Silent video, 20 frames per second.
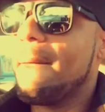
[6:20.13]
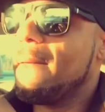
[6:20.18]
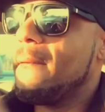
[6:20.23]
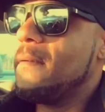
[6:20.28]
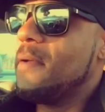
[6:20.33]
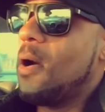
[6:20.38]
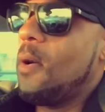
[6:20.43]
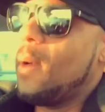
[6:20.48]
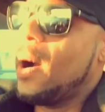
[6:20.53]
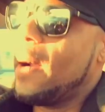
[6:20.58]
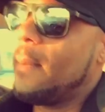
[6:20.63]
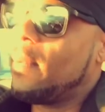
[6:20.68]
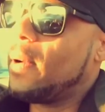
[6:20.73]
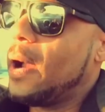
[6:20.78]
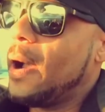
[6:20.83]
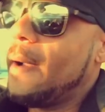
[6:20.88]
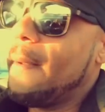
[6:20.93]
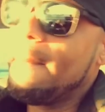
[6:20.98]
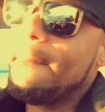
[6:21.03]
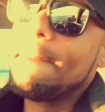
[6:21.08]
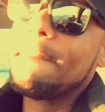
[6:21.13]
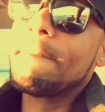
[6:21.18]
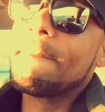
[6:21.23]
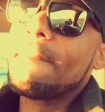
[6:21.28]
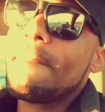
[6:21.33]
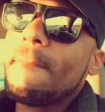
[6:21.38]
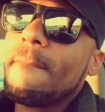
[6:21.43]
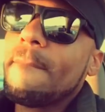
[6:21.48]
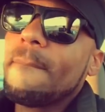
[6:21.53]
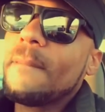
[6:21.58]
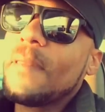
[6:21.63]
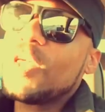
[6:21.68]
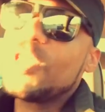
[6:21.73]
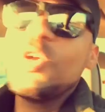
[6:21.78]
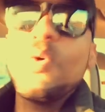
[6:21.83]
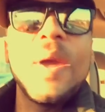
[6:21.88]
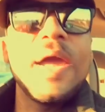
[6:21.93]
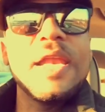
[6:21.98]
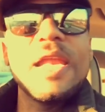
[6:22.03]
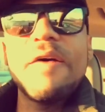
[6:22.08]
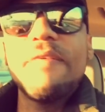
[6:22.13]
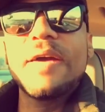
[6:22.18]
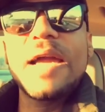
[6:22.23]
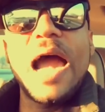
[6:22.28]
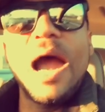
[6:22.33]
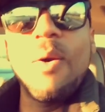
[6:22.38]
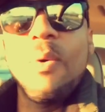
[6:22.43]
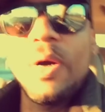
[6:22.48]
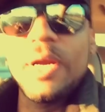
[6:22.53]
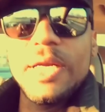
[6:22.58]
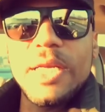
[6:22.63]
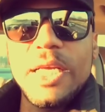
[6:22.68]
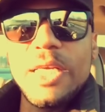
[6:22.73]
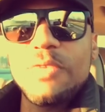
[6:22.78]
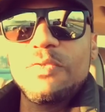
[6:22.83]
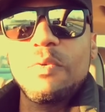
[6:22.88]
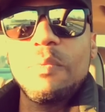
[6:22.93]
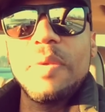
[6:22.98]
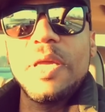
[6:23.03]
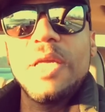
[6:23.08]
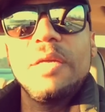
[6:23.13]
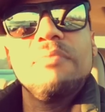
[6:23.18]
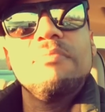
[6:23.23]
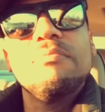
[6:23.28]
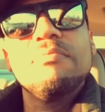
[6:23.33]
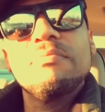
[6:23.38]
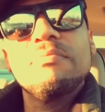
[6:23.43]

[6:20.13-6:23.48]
You know what, bro? You ain't never got one of these for me.